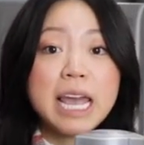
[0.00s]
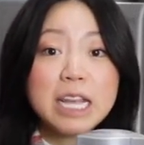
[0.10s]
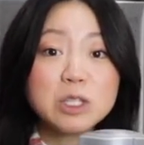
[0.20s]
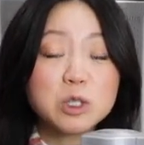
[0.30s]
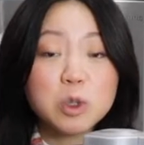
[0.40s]

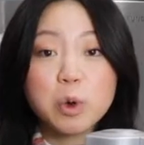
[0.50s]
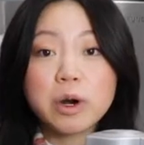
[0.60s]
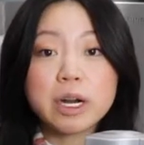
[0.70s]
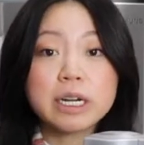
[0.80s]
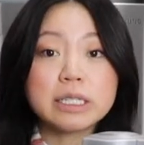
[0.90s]
in
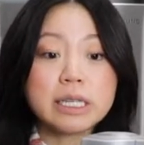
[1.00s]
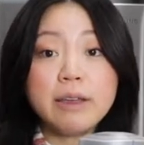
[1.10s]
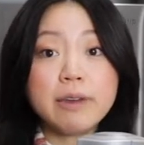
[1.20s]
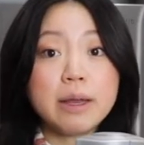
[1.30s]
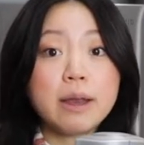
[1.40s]
stores,
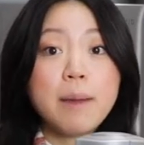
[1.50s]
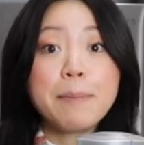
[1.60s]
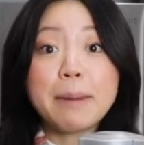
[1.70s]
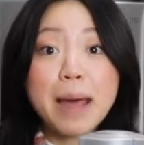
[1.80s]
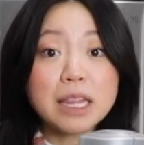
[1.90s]
even
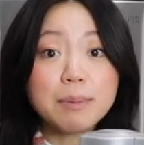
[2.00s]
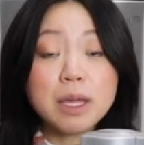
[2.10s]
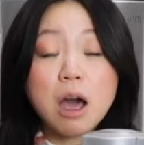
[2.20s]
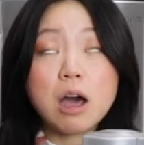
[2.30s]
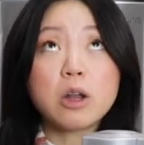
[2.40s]
Bed Bath &
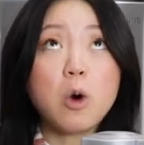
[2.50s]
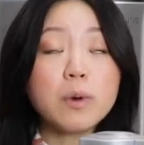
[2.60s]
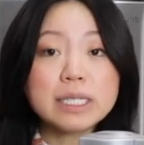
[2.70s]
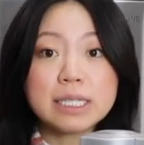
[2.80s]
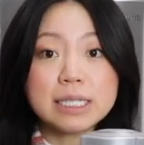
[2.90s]
Beyond
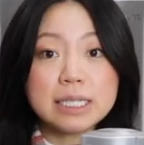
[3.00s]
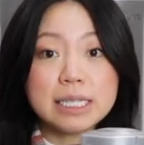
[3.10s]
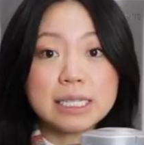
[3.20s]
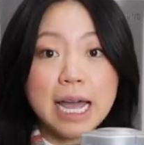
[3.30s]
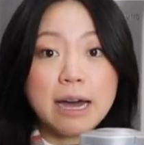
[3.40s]
always does
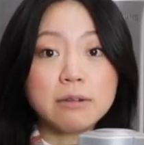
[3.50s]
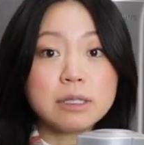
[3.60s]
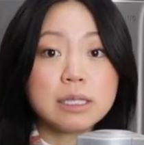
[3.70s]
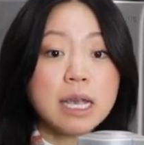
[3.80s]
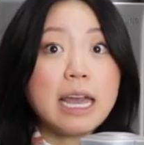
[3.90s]
discounts,